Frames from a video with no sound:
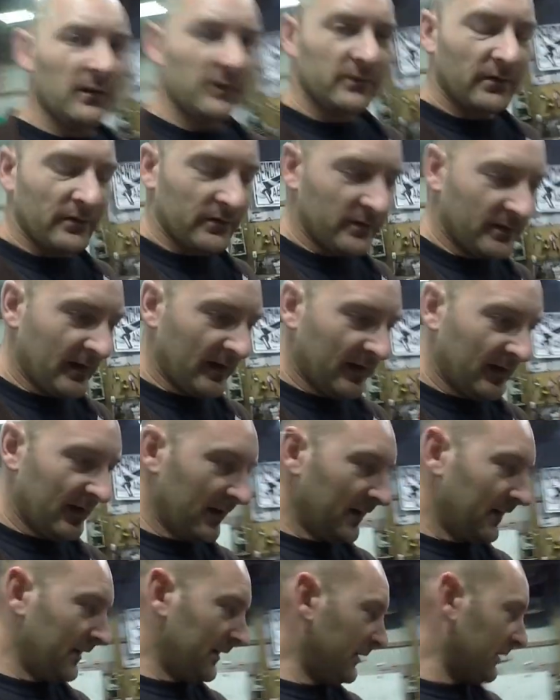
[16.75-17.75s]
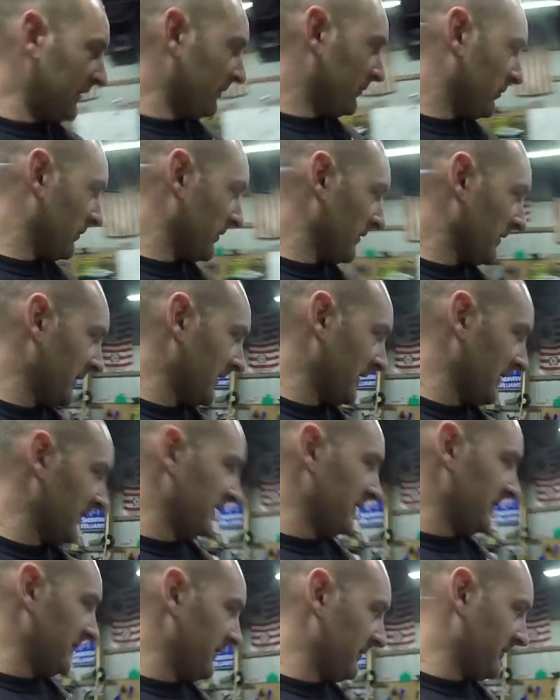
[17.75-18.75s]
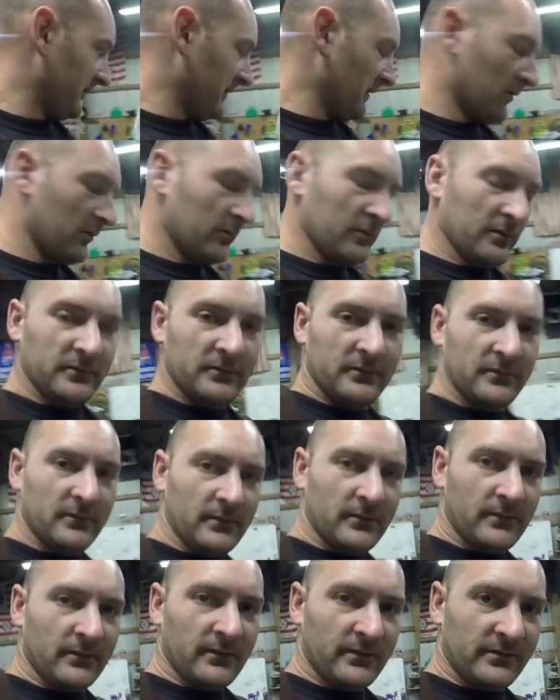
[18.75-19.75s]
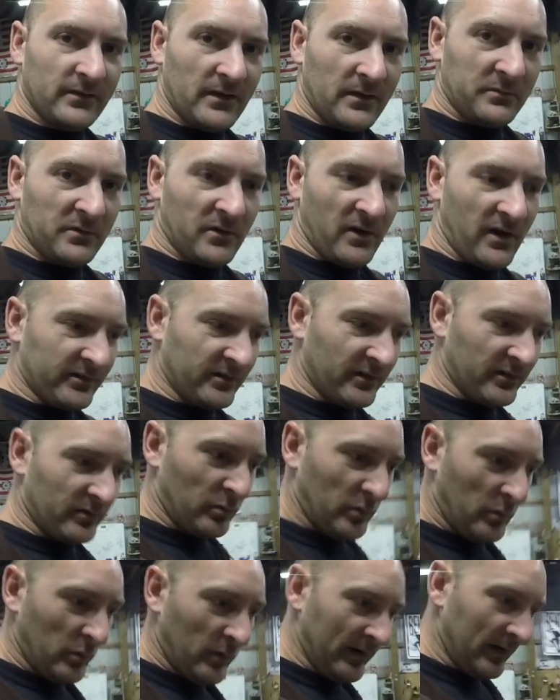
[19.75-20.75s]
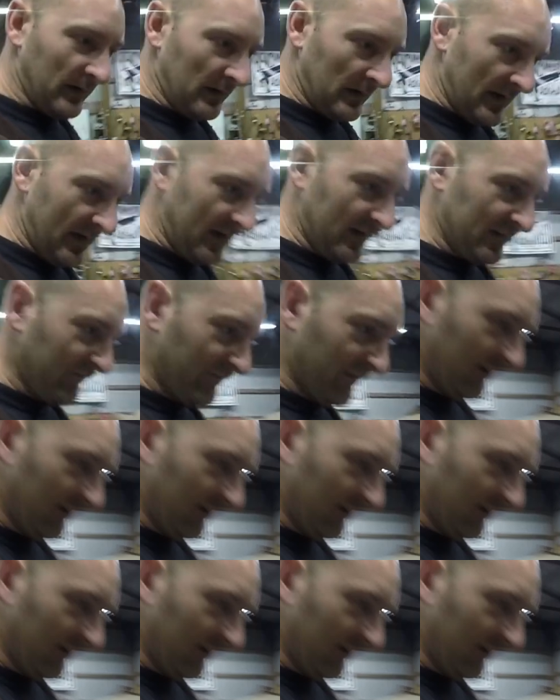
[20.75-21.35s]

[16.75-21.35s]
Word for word: So today we're kind of going the same direction as we went last